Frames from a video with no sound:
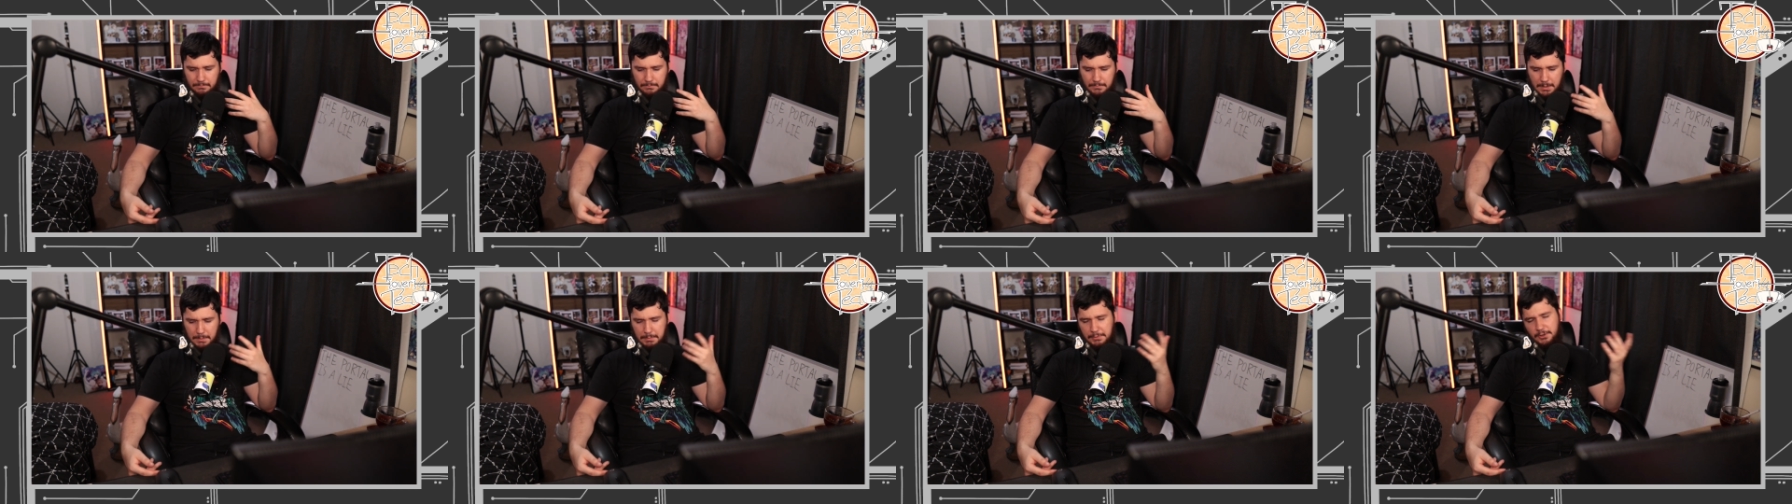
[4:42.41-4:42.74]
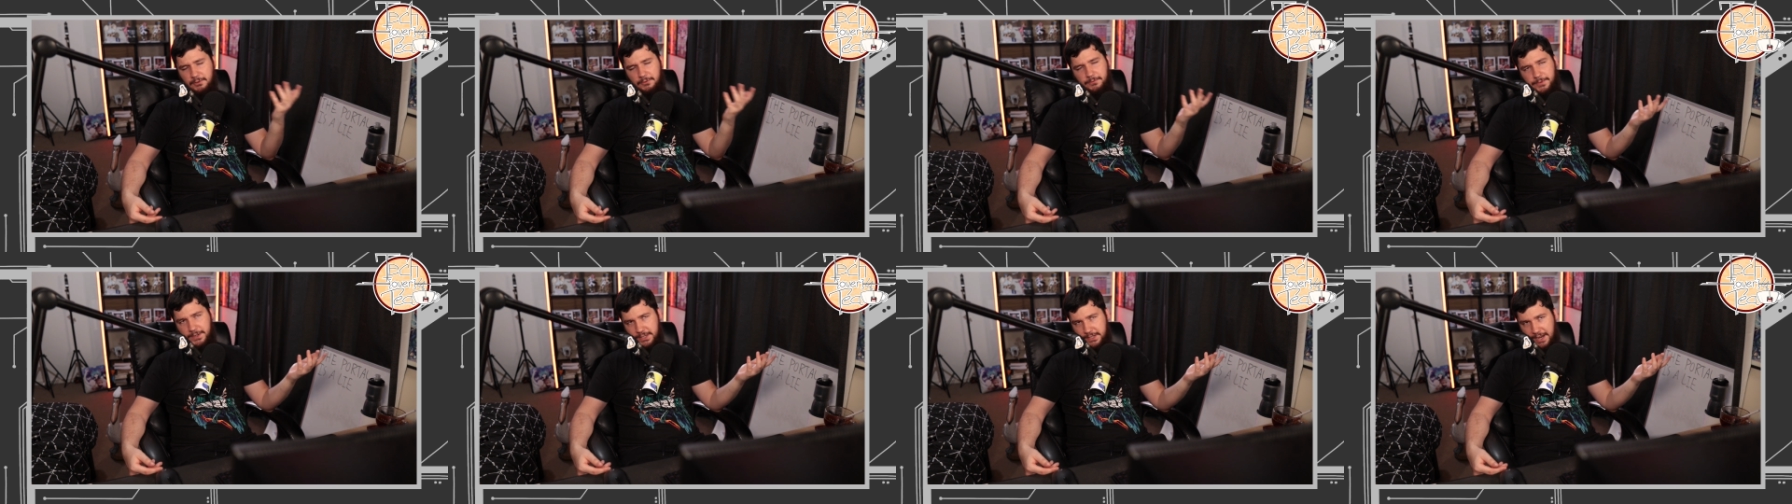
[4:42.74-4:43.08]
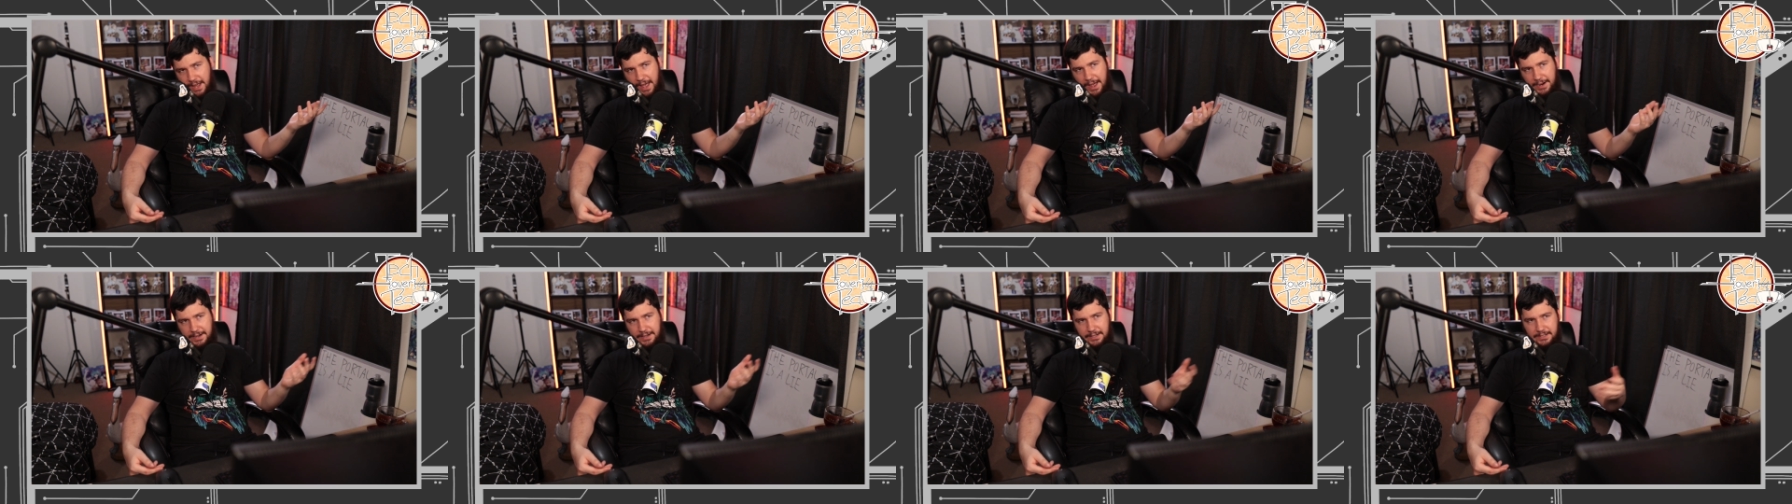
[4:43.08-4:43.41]
maybe not
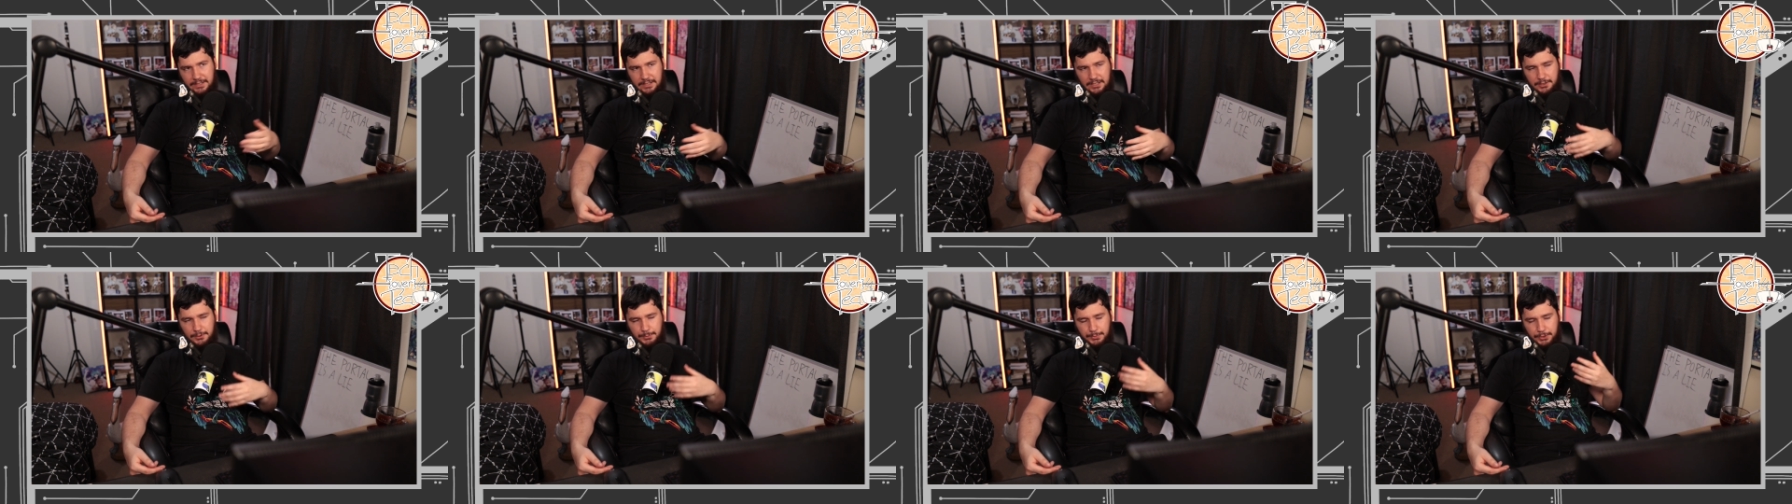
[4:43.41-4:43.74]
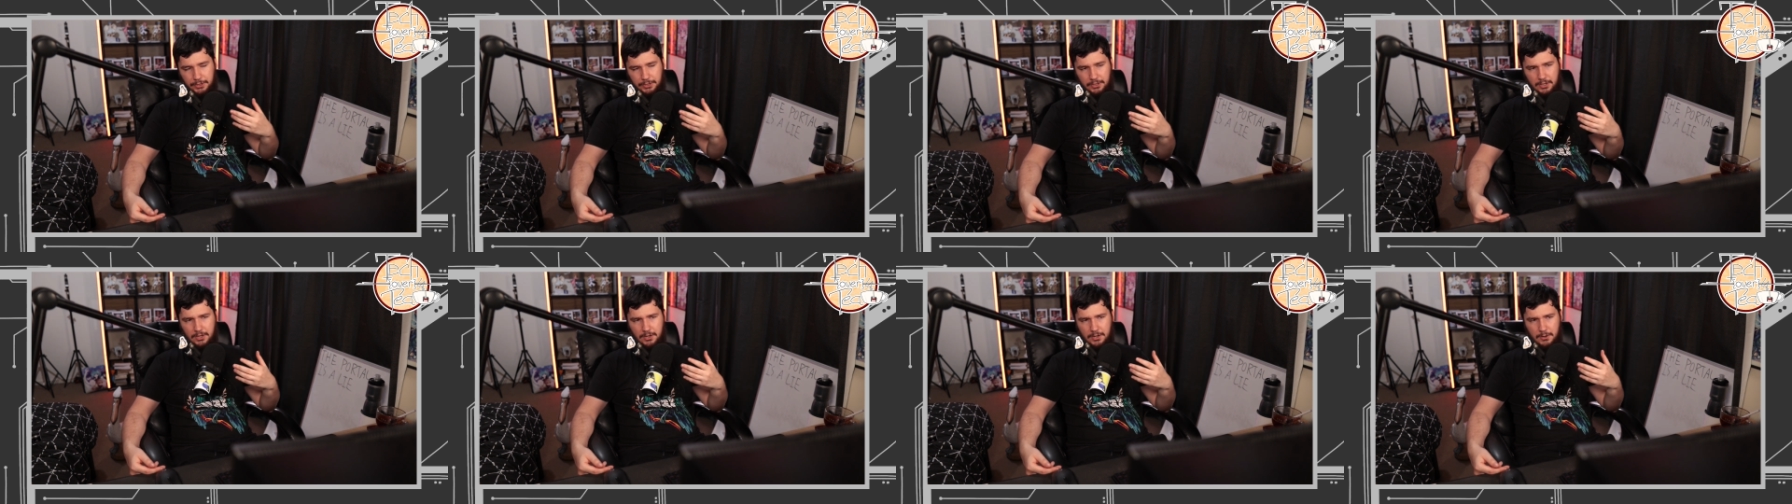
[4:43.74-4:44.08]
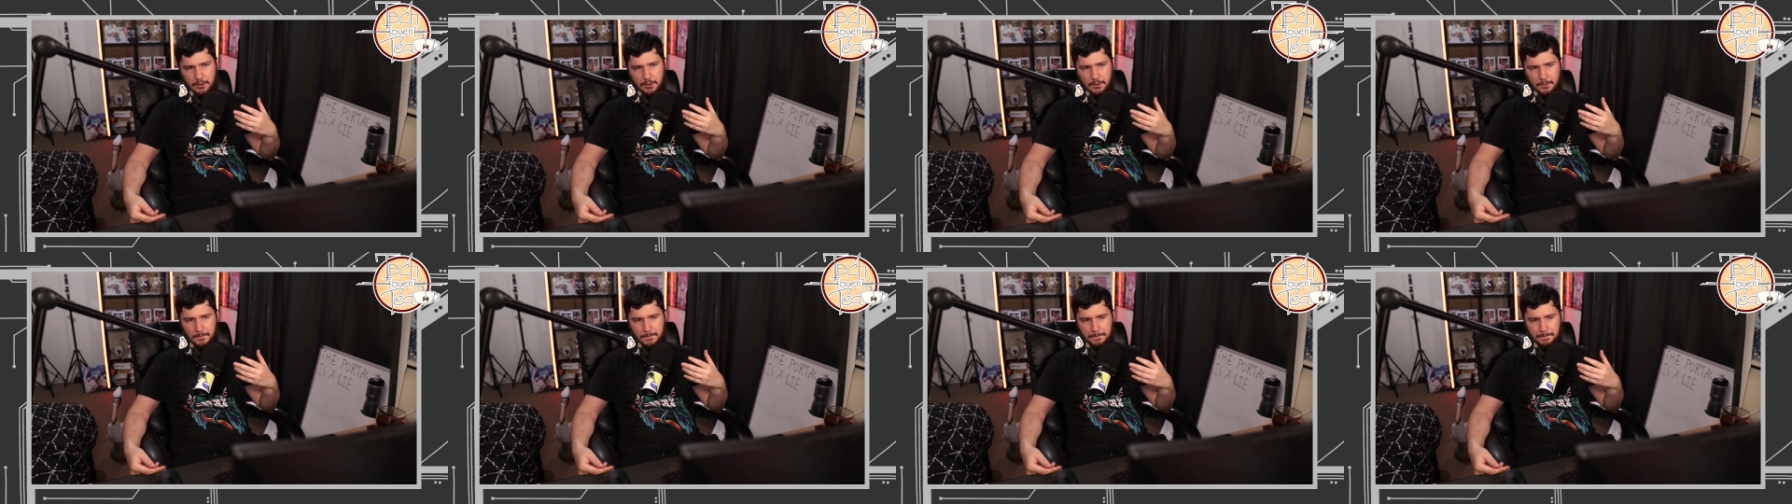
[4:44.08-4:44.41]
vernacular, but
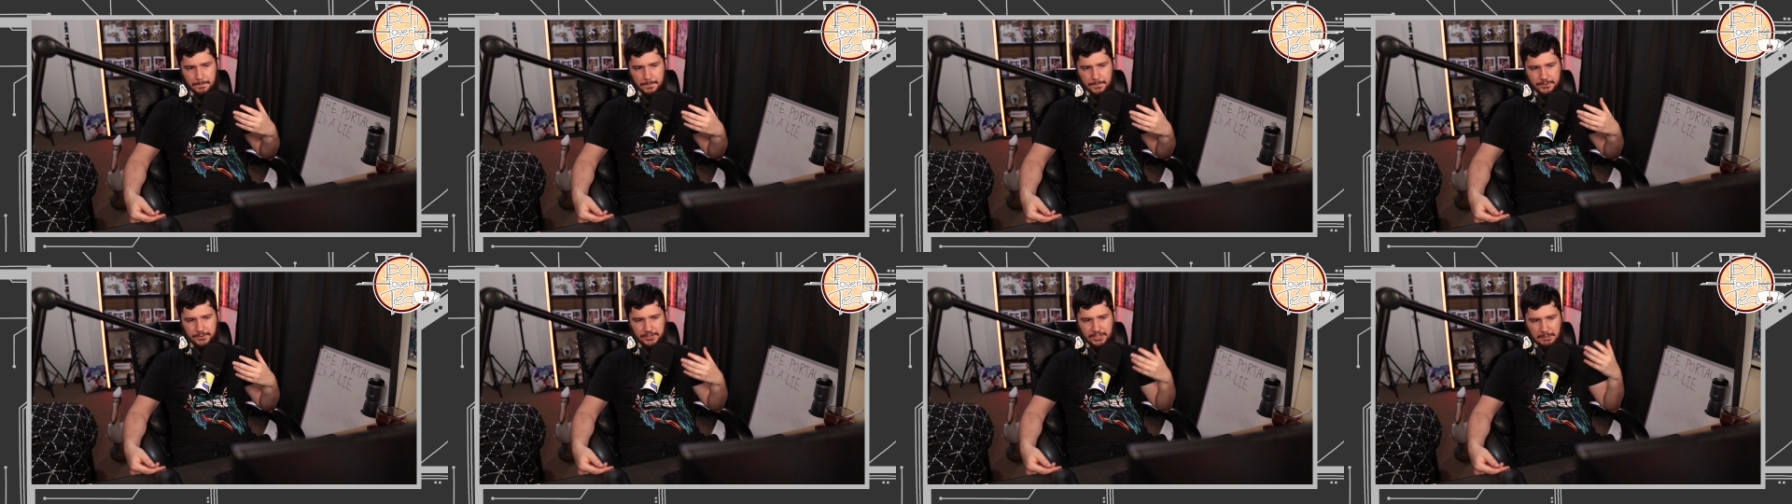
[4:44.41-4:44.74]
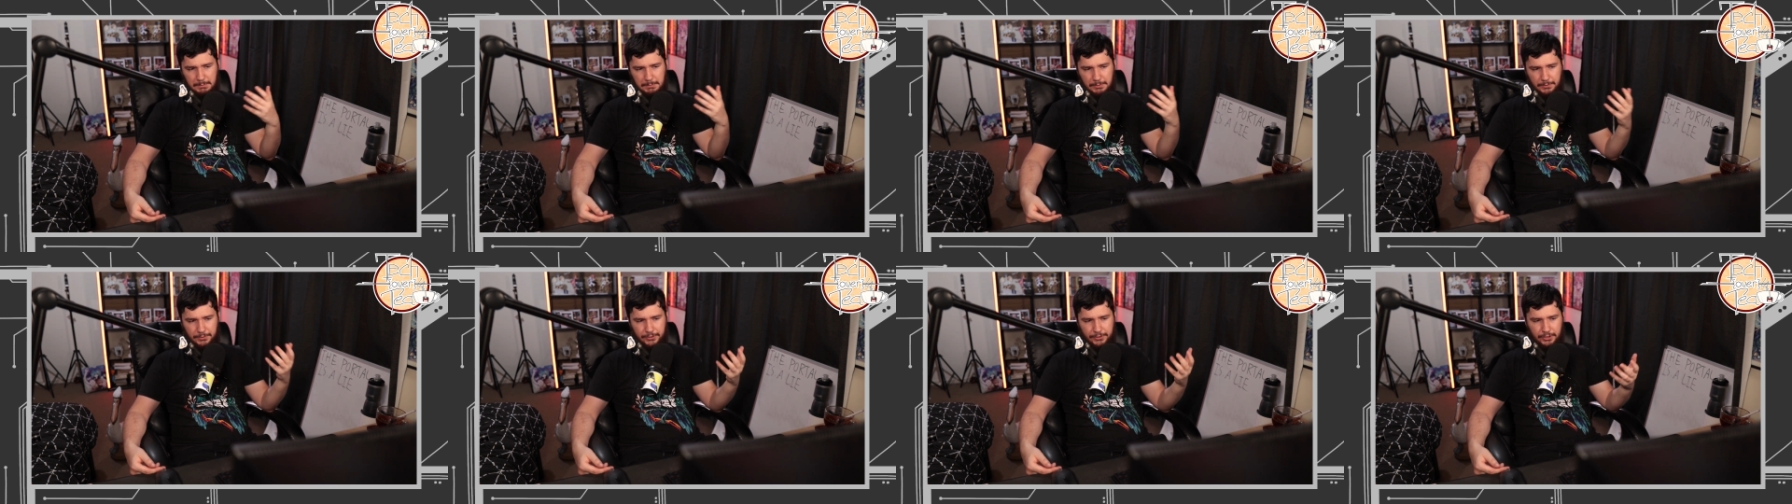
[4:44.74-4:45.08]
some of